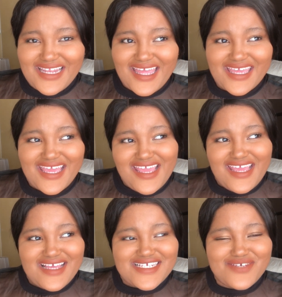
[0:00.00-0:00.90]
Like,
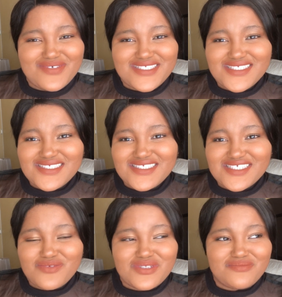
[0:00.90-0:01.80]
she would sit,
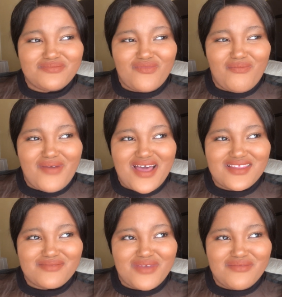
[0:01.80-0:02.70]
she would
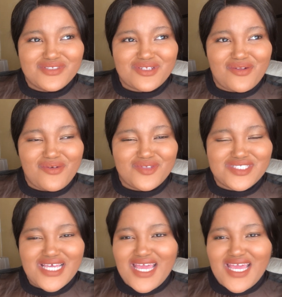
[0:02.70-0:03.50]
bath baby's clothes,